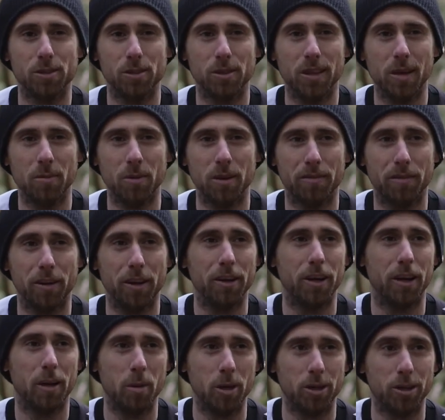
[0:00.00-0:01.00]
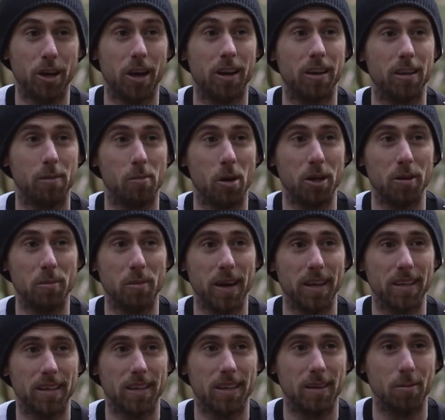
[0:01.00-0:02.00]
So then when I found out about downhill mountain
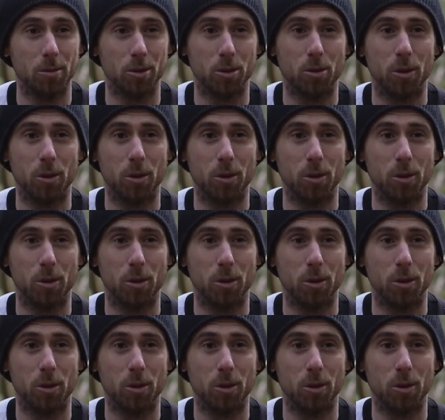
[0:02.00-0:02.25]
biking, it was